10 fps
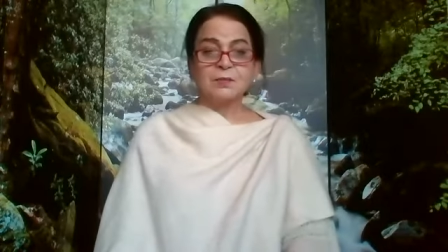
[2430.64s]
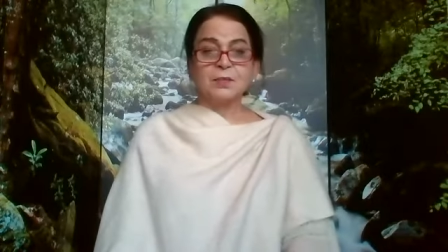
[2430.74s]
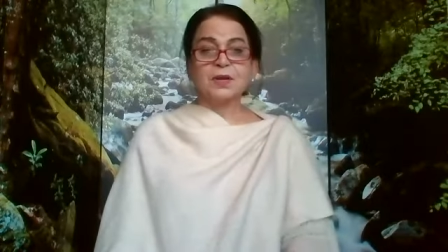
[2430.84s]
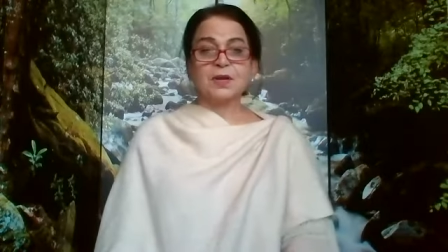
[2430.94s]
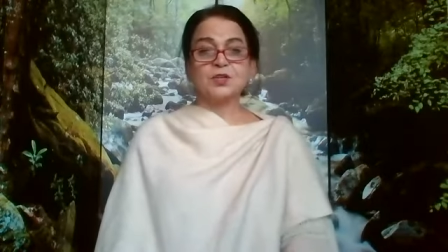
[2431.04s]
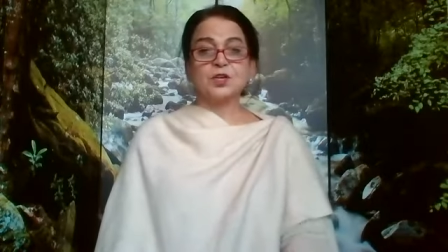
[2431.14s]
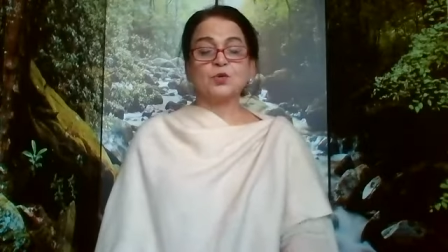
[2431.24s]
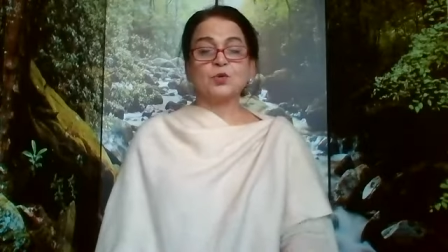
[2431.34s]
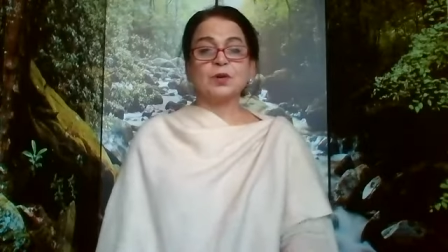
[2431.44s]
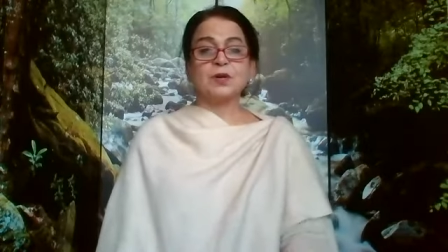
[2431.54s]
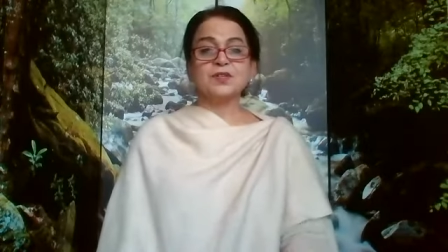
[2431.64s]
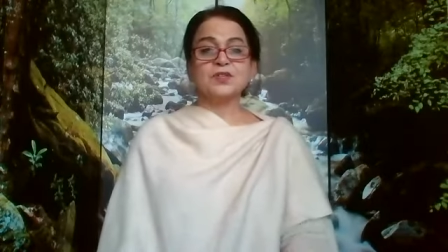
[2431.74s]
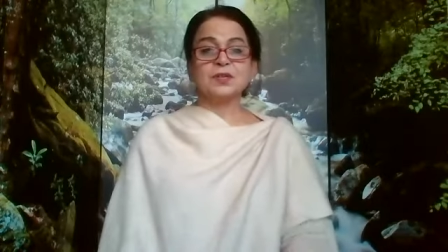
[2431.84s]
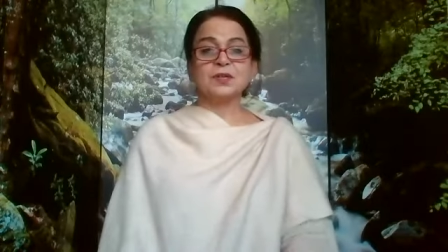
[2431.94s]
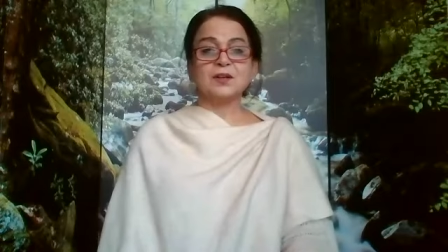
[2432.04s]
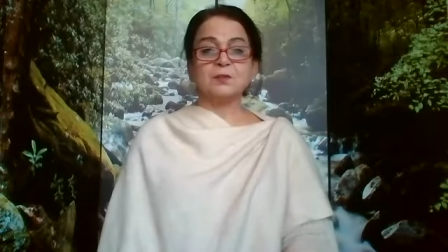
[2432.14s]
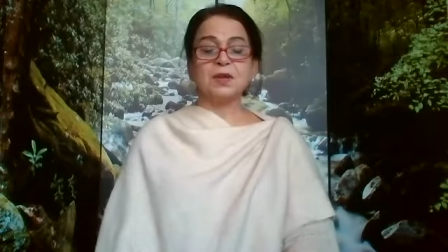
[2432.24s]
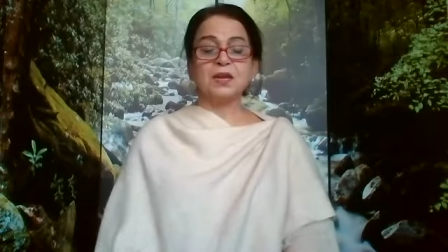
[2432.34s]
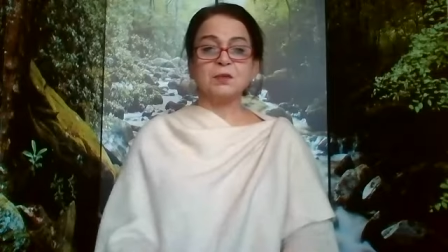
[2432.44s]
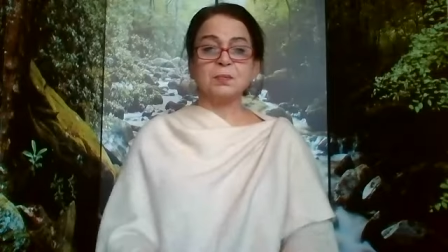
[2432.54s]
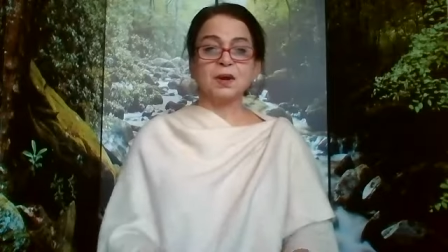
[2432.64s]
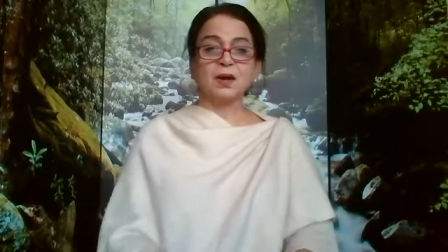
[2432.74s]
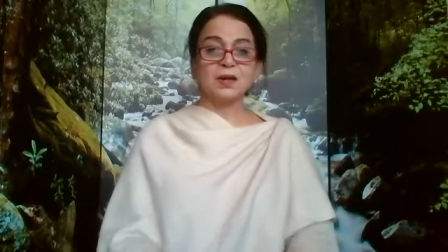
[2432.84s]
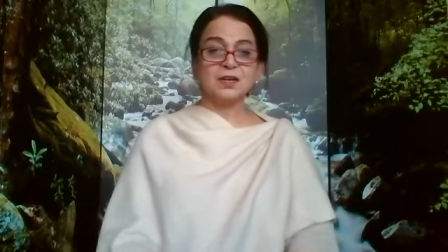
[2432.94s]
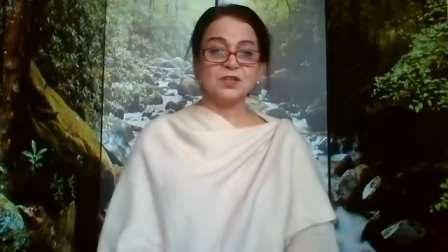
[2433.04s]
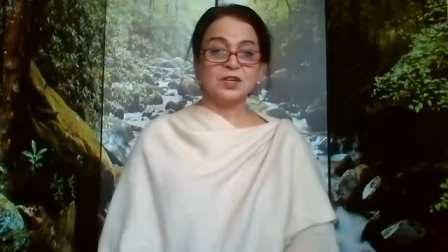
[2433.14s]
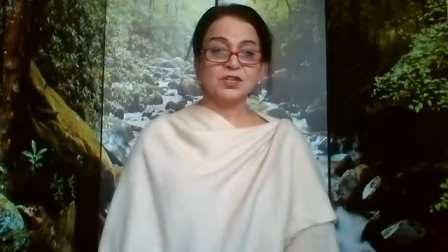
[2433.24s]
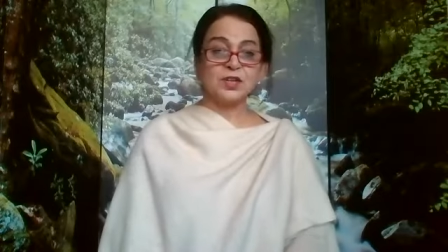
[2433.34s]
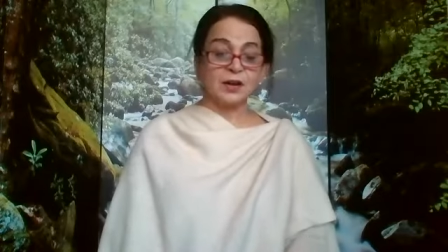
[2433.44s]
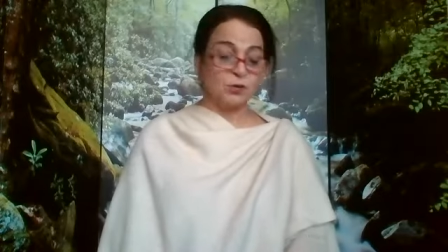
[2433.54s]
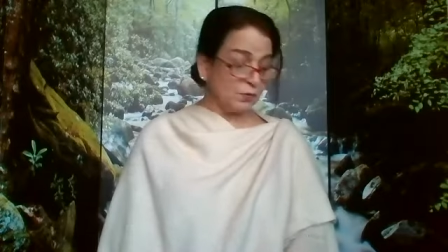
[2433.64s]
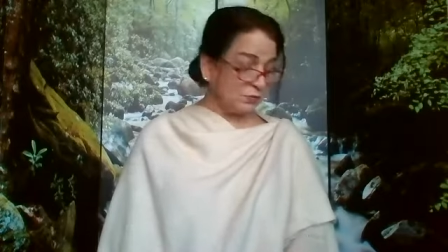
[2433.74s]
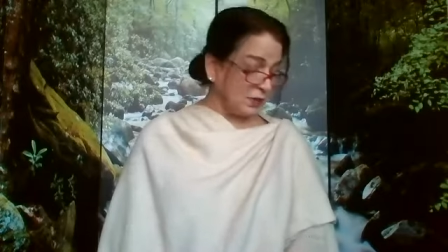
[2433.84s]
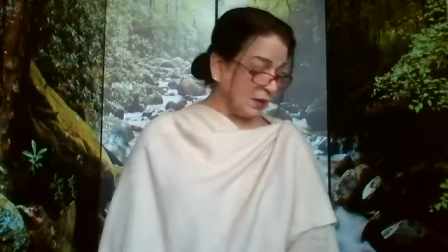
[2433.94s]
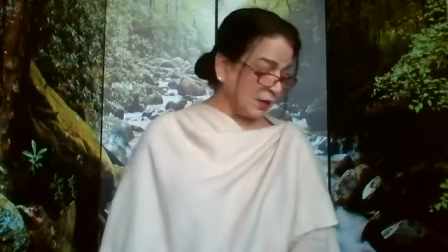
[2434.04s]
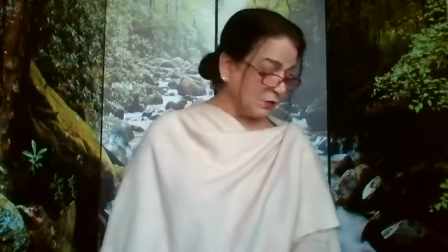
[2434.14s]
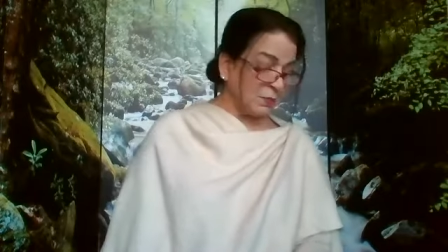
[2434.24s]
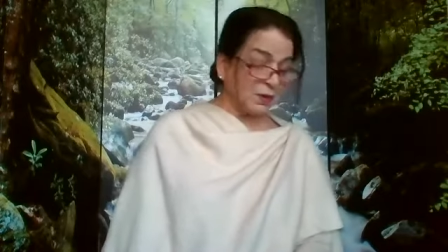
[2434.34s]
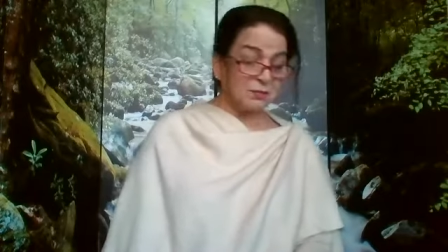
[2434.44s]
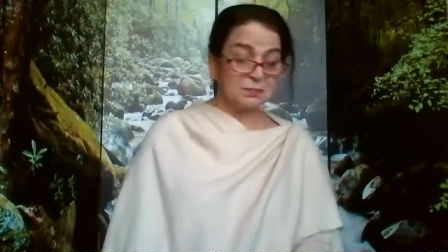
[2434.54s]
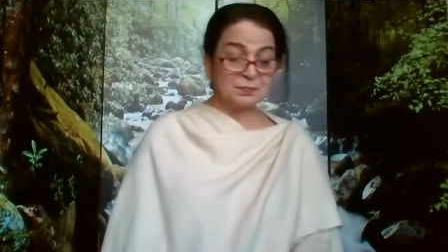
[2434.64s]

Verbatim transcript: Because he told us that main pran is the shadow of the Atma.